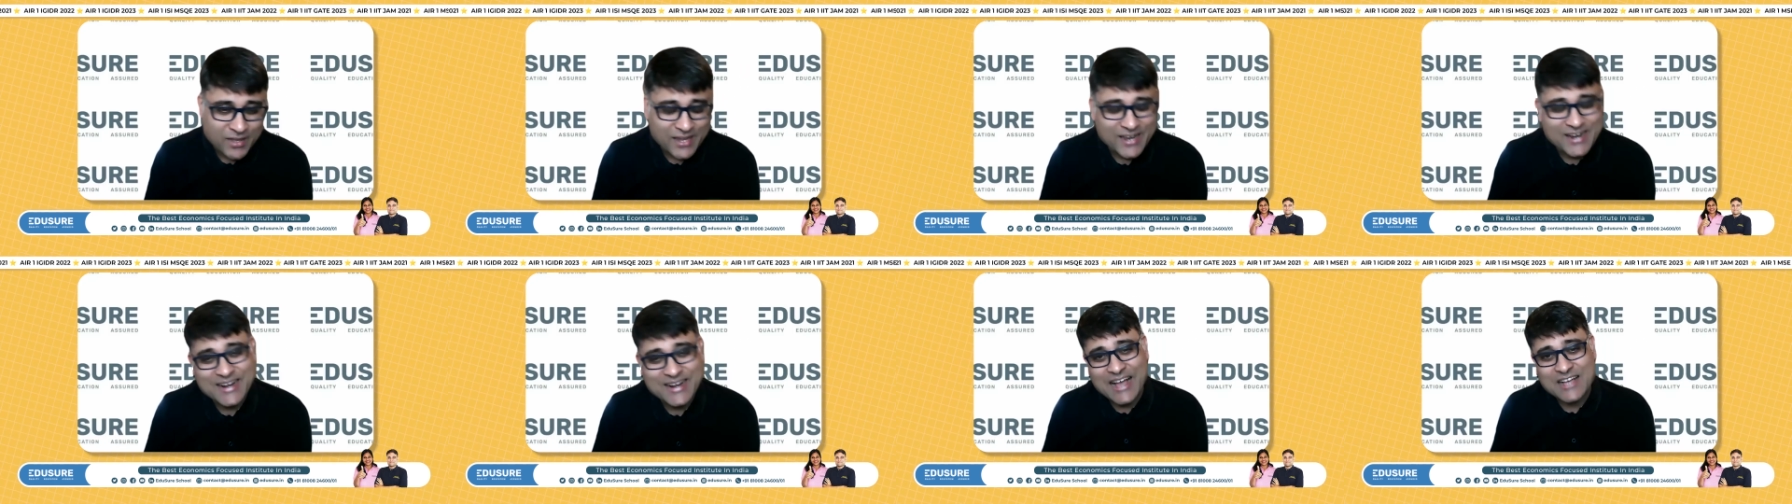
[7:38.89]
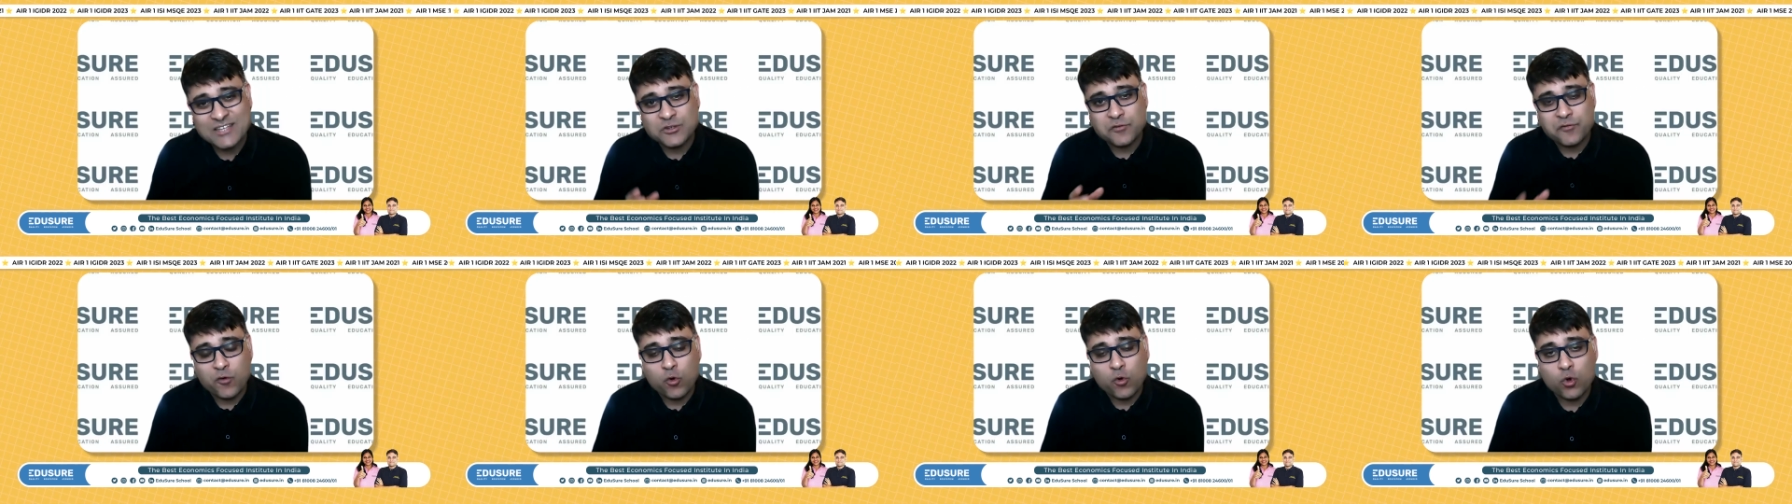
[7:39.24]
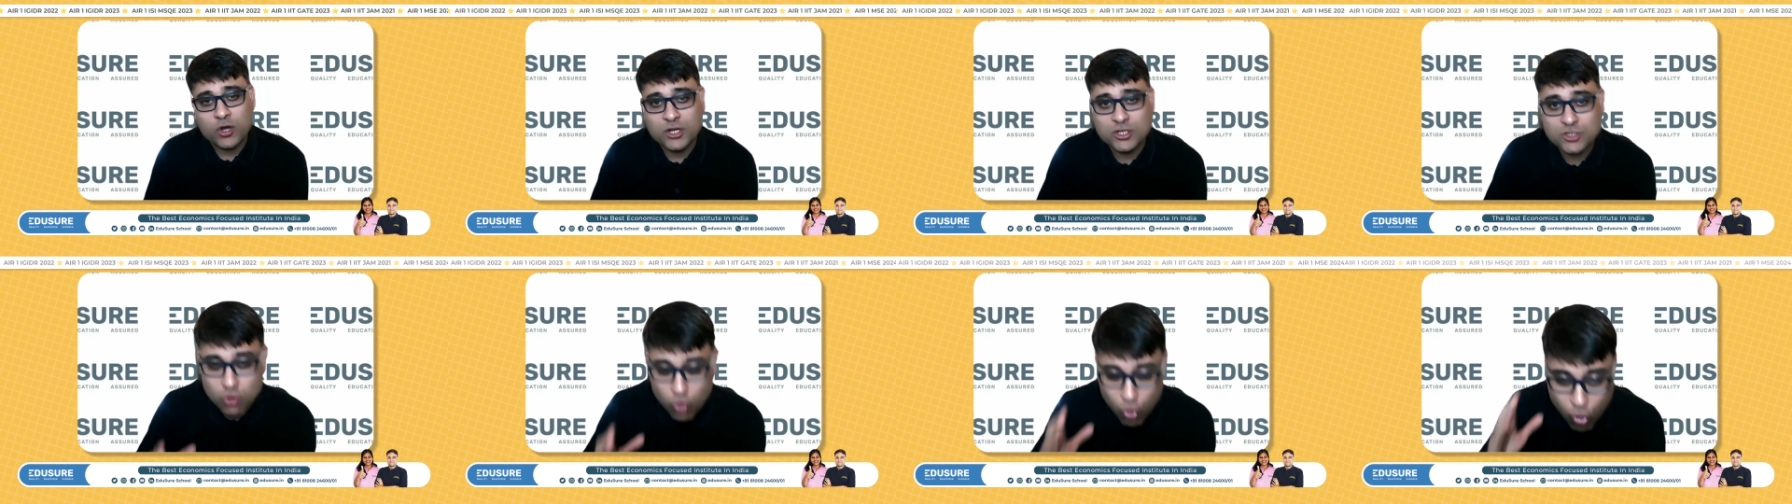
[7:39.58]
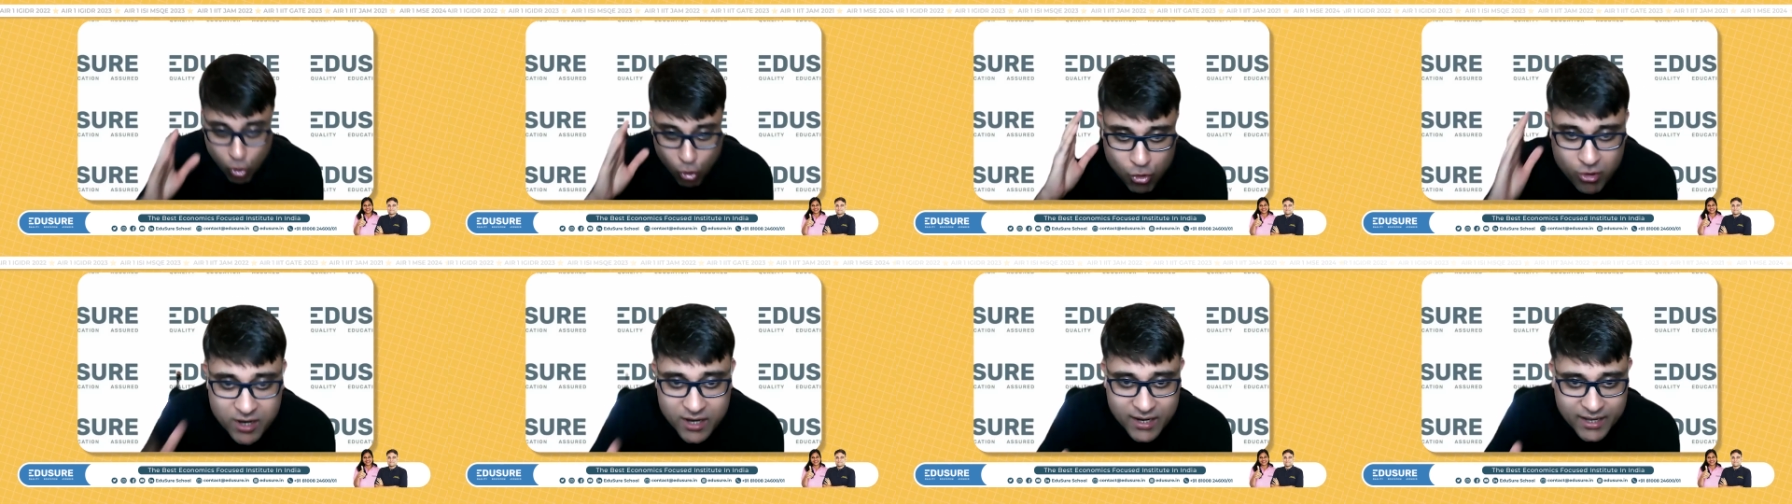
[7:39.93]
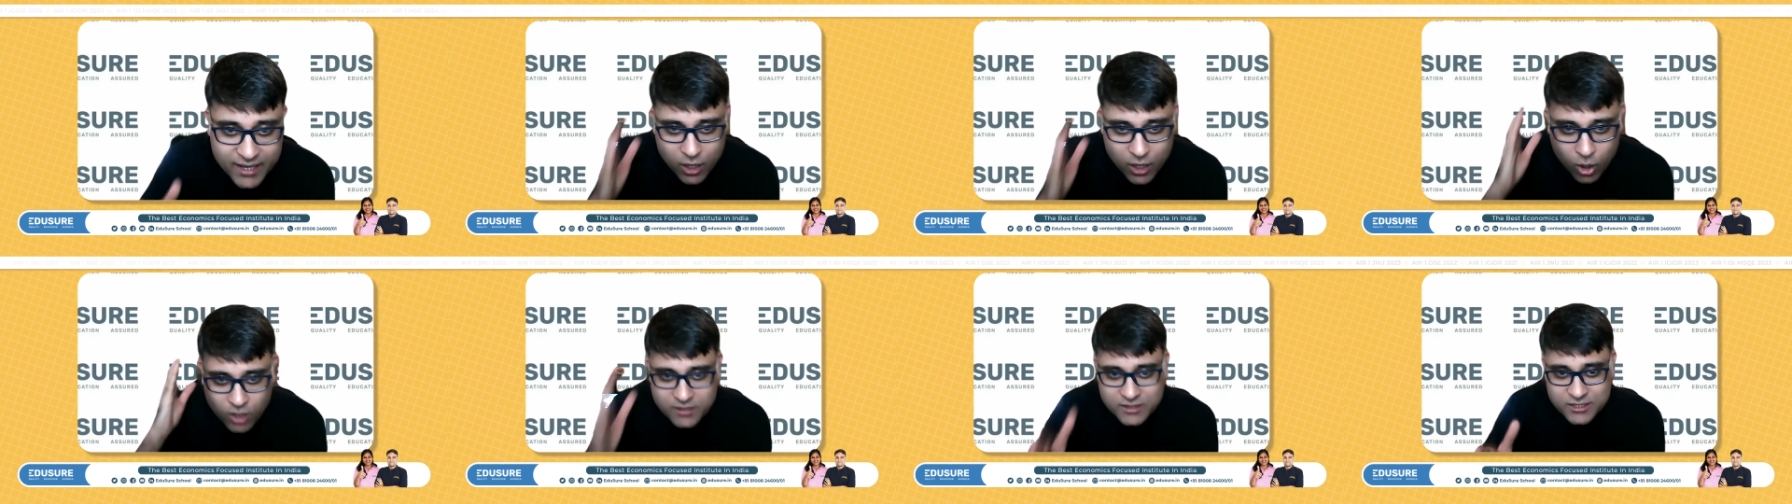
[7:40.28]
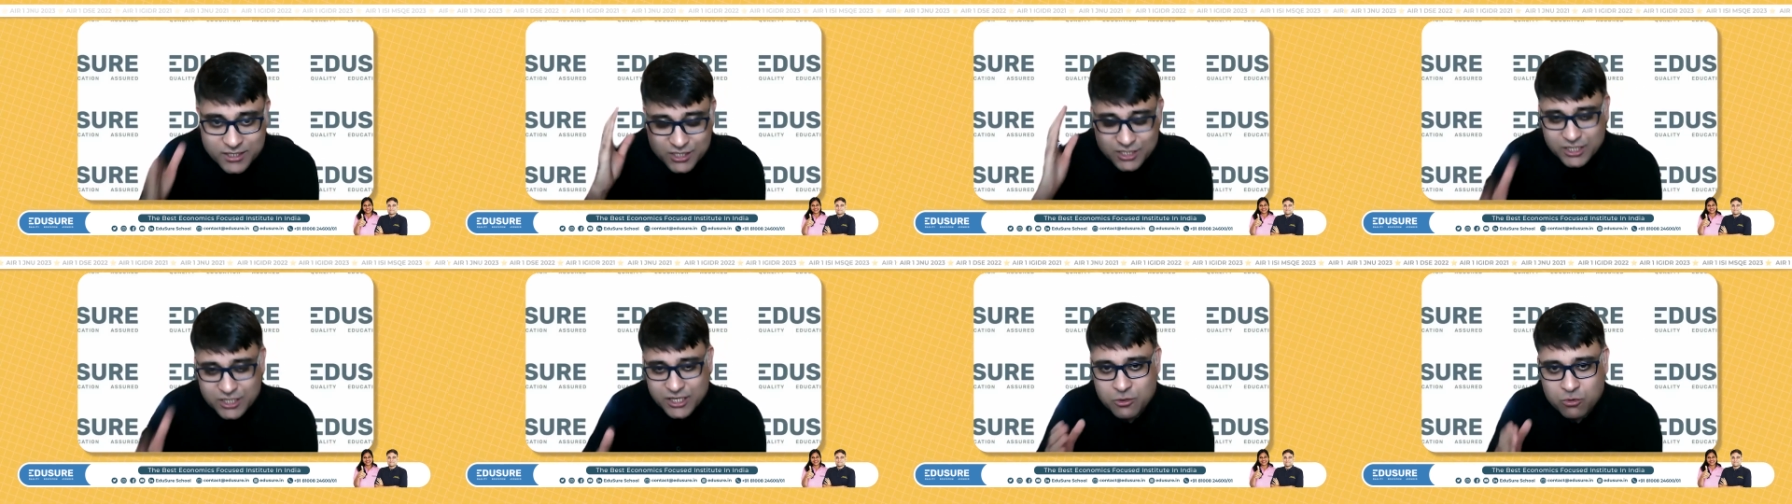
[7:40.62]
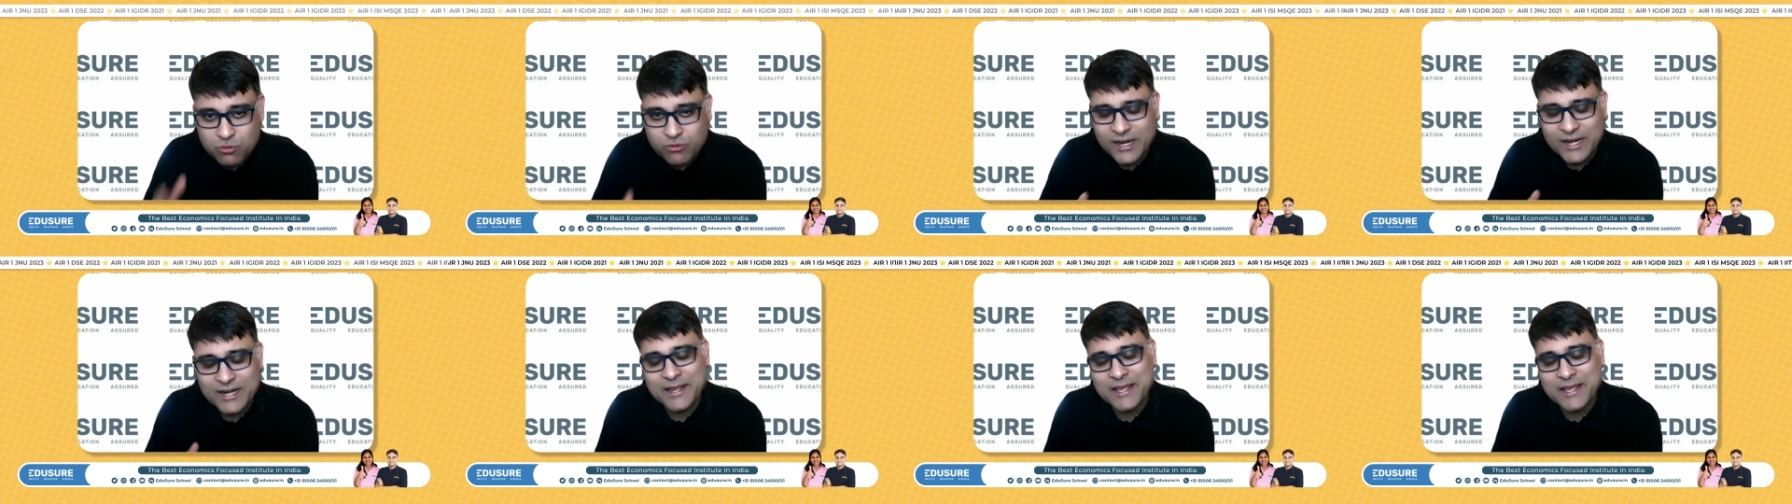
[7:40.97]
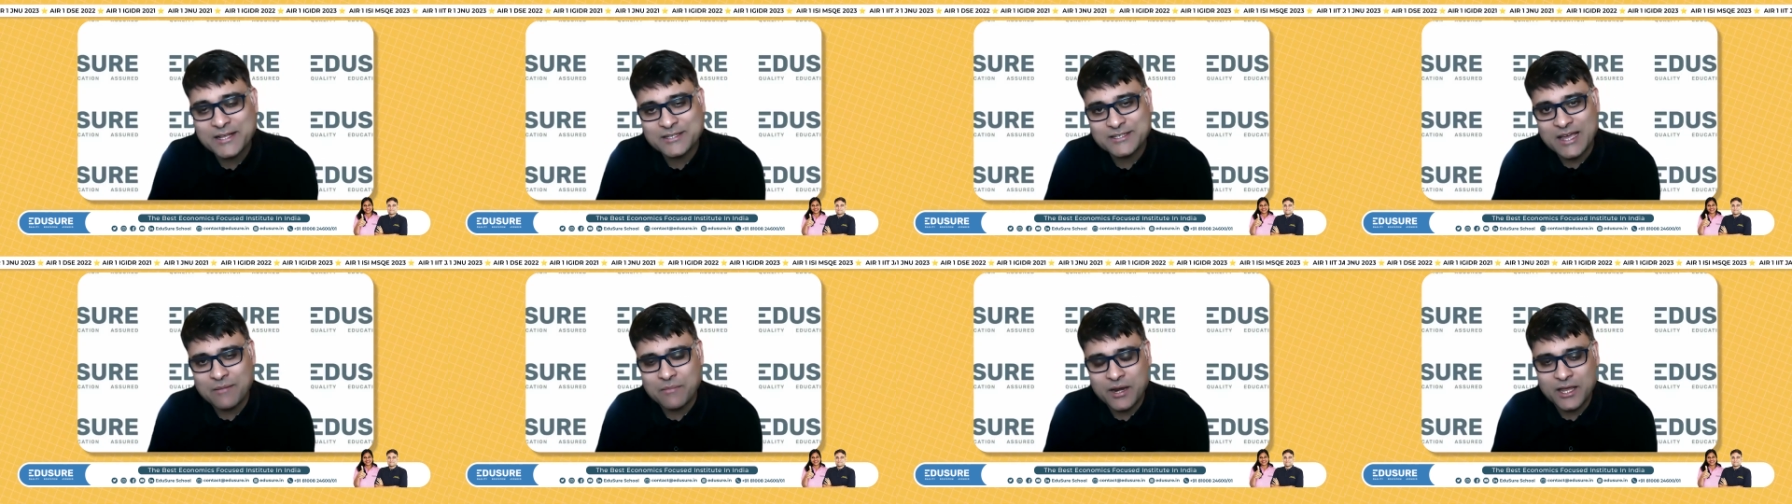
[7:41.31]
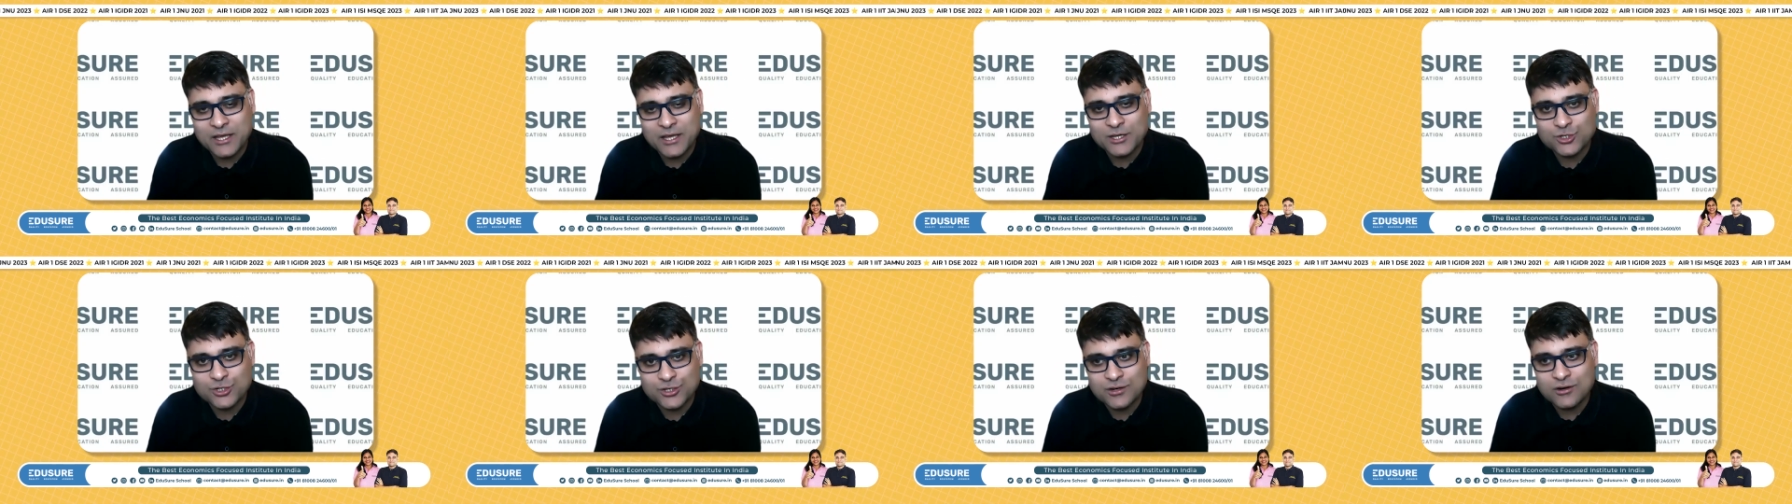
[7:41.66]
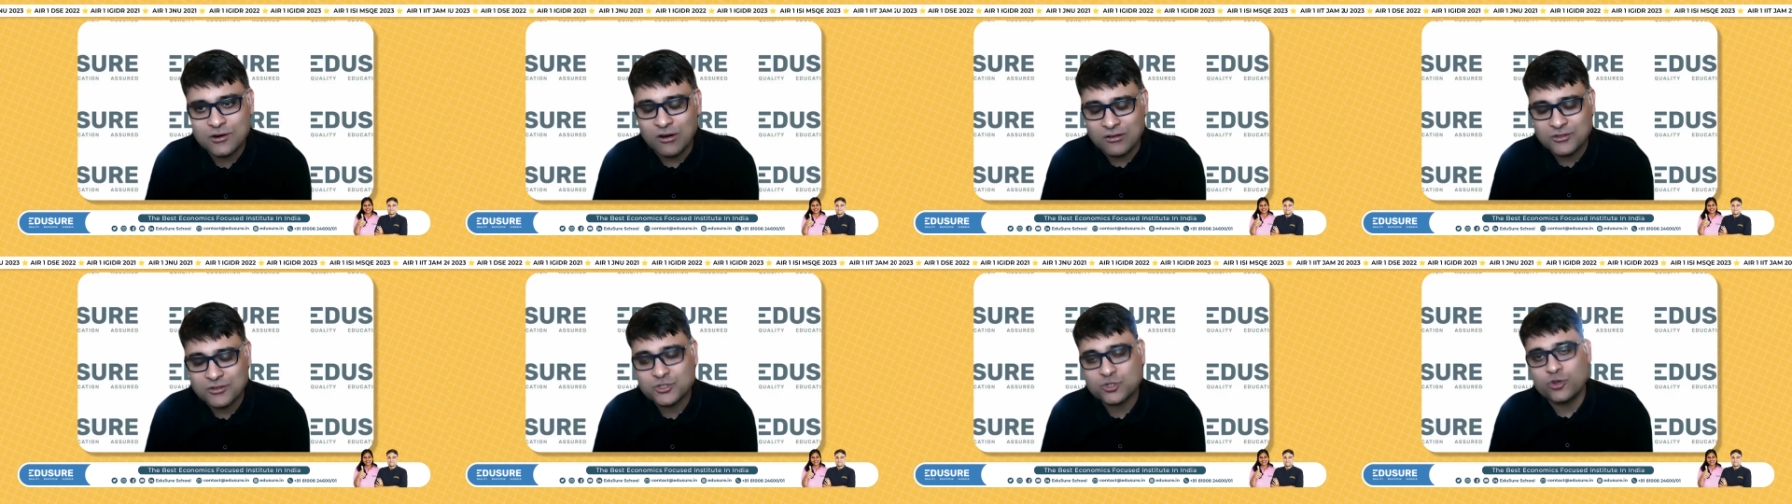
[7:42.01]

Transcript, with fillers: It has a focus only on the CUET examination.